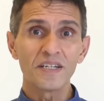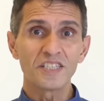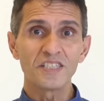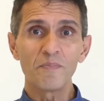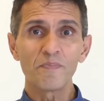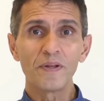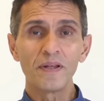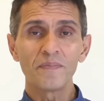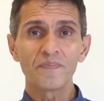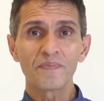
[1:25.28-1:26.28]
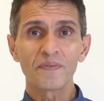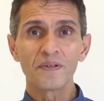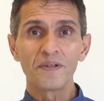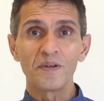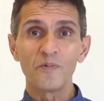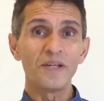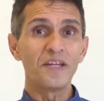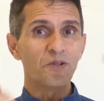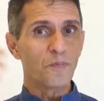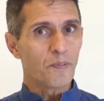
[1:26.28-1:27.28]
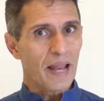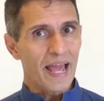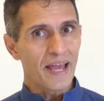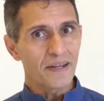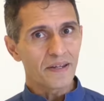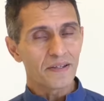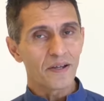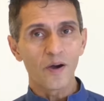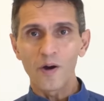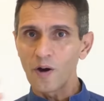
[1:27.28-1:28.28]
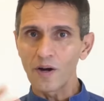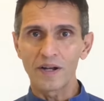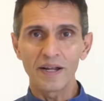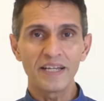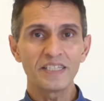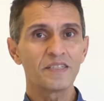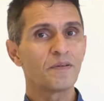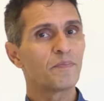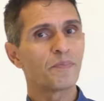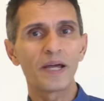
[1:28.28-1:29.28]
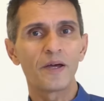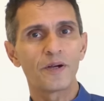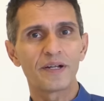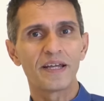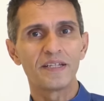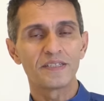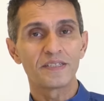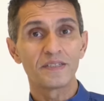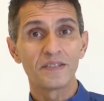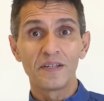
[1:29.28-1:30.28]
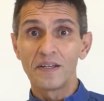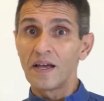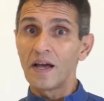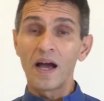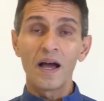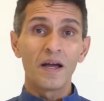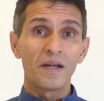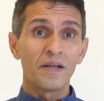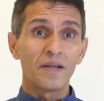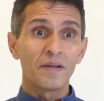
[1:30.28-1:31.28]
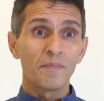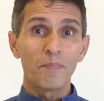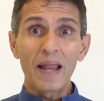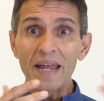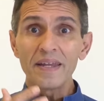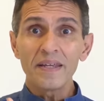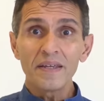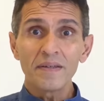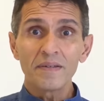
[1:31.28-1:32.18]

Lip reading: is simple. We need to plan, organize, prioritize. Planning